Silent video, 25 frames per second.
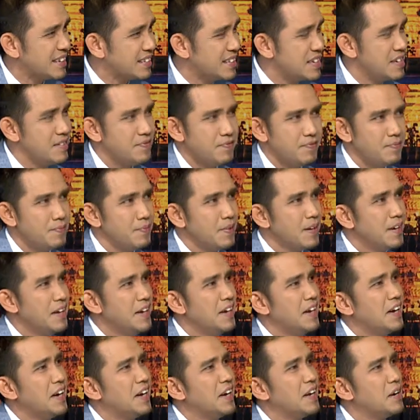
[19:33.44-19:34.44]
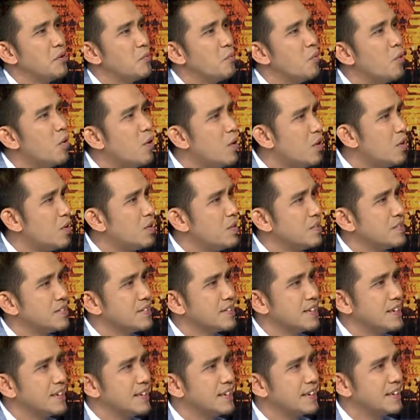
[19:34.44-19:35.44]
side, and
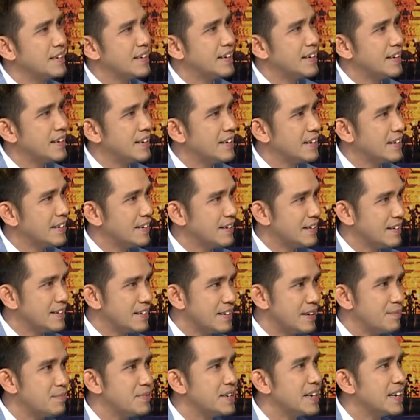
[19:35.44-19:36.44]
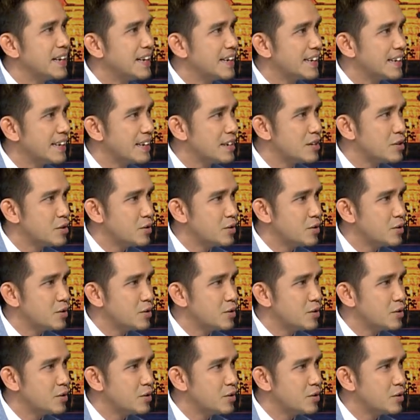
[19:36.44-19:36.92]
wars and something like that.